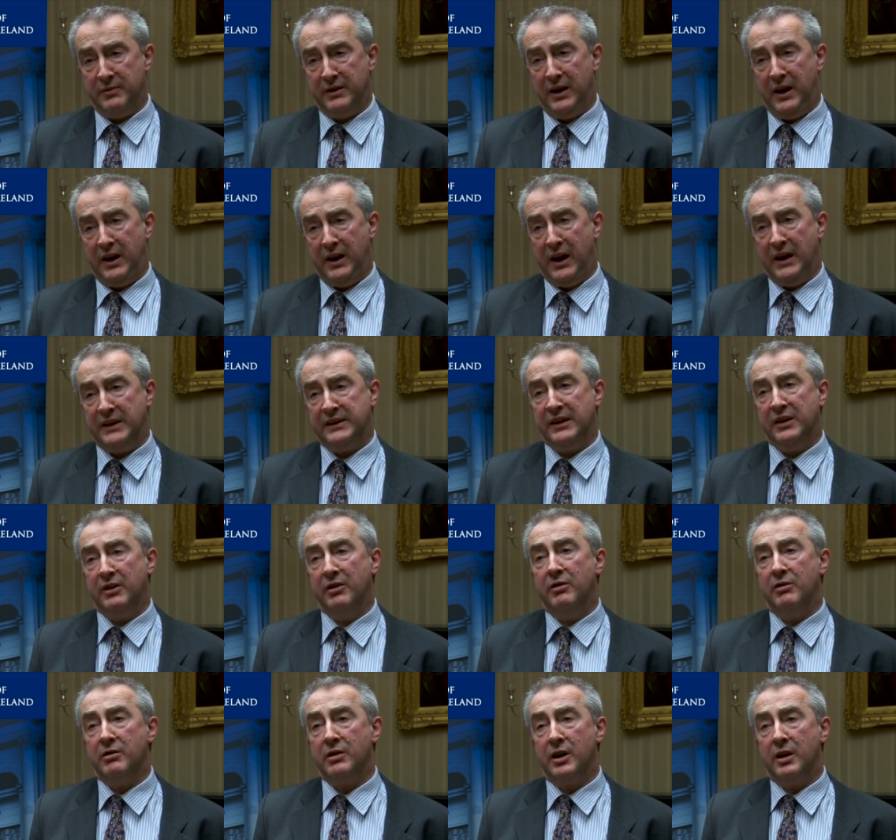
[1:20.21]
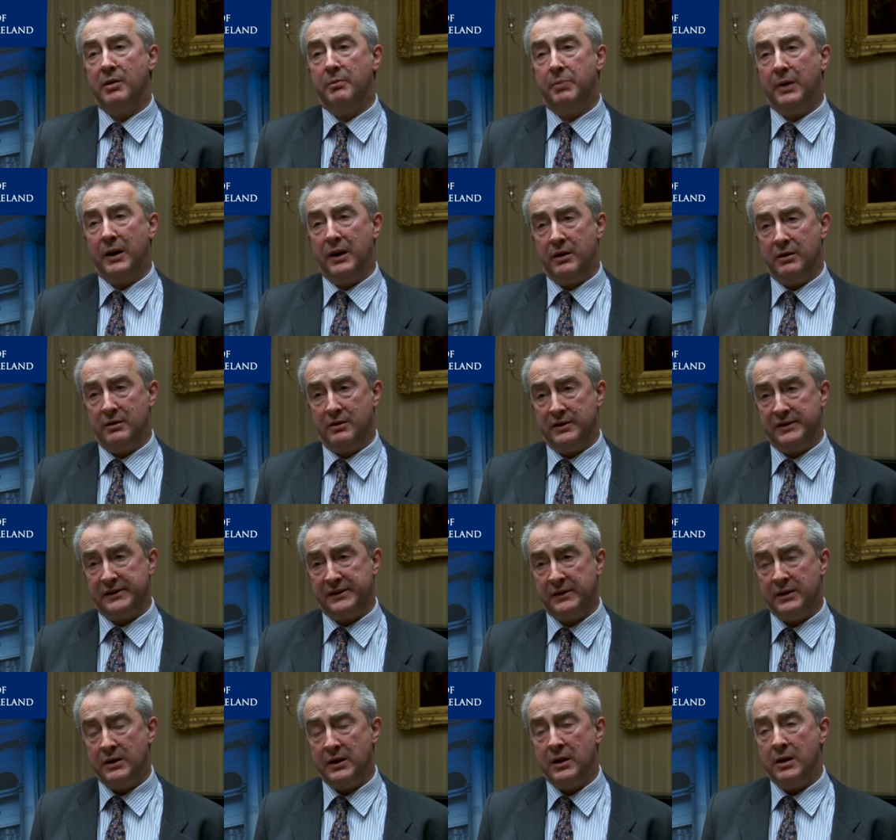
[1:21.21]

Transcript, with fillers: It's in all our bowels,